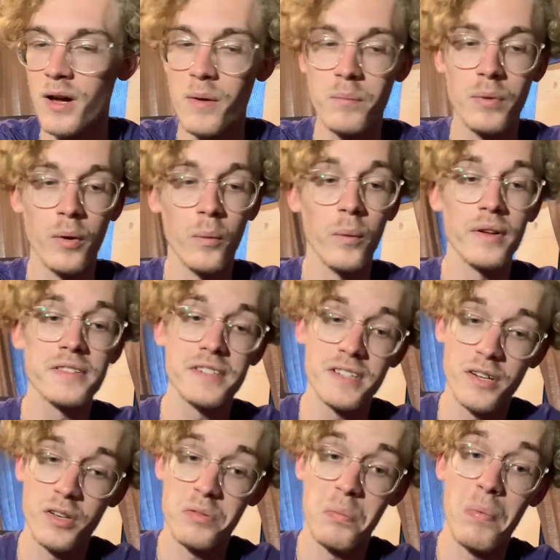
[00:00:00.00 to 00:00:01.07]
But once he
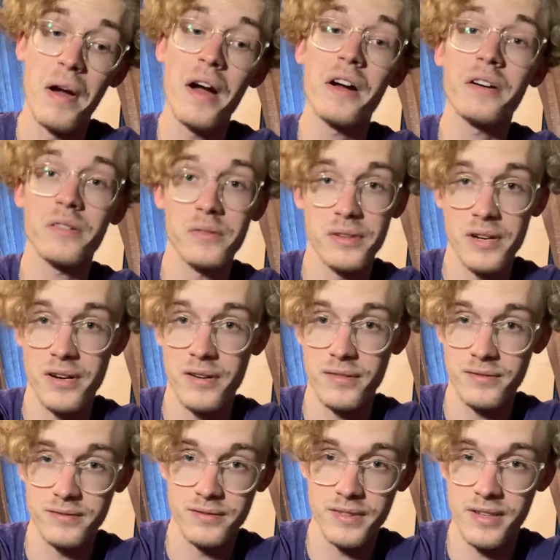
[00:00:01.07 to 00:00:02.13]
goes back around
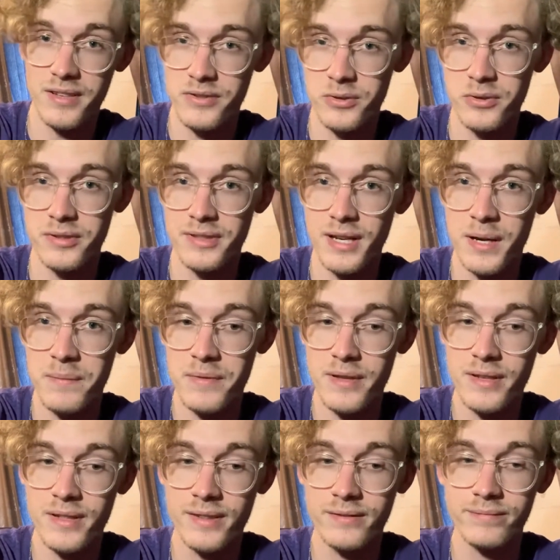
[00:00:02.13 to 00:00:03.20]
through the time
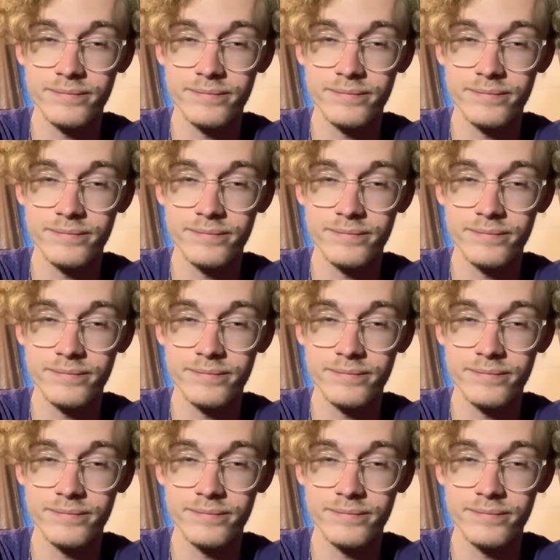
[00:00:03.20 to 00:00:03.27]
thing